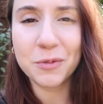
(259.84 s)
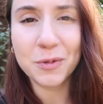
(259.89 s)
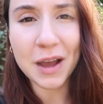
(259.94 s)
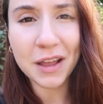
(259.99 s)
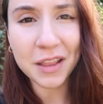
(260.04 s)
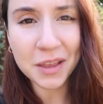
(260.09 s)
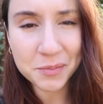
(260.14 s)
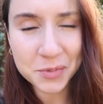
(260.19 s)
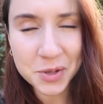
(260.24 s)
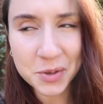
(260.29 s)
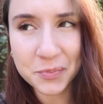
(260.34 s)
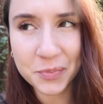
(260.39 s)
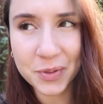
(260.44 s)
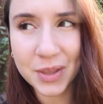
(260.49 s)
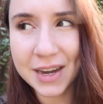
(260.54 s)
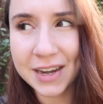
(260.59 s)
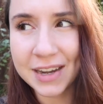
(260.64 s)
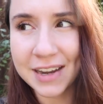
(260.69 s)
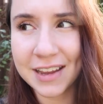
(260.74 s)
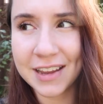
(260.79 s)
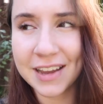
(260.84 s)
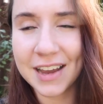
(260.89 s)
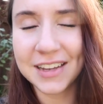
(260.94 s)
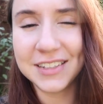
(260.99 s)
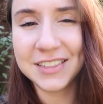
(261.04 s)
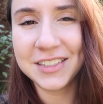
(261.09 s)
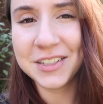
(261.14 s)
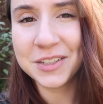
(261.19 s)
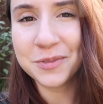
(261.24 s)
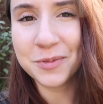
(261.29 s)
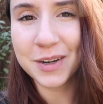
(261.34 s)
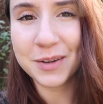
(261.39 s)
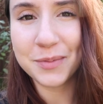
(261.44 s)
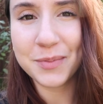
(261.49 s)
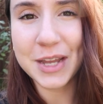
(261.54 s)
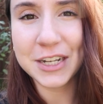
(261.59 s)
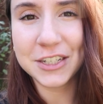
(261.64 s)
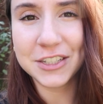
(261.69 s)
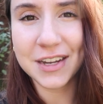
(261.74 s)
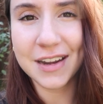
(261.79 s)
And while I'm complaining, I did want to
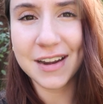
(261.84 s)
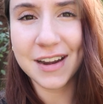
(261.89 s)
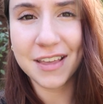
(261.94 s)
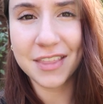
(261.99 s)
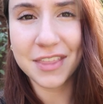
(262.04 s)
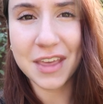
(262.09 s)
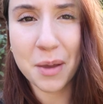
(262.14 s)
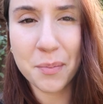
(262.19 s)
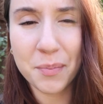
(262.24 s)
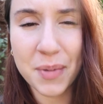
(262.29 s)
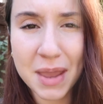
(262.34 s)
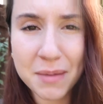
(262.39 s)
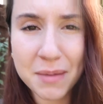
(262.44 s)
mention that